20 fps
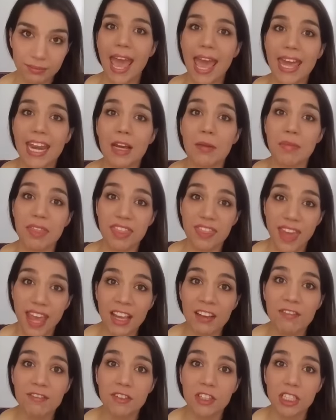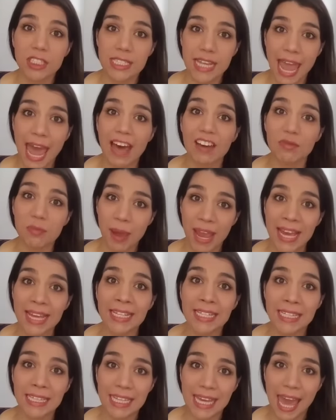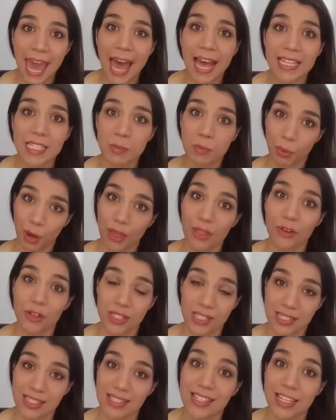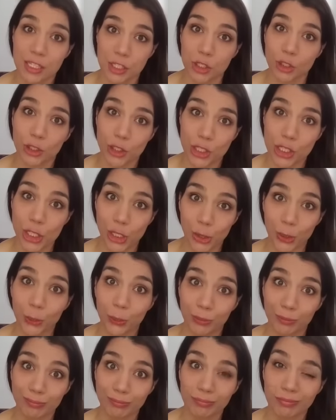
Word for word: And I'm thankful to have pain in the ass brothers and sisters too.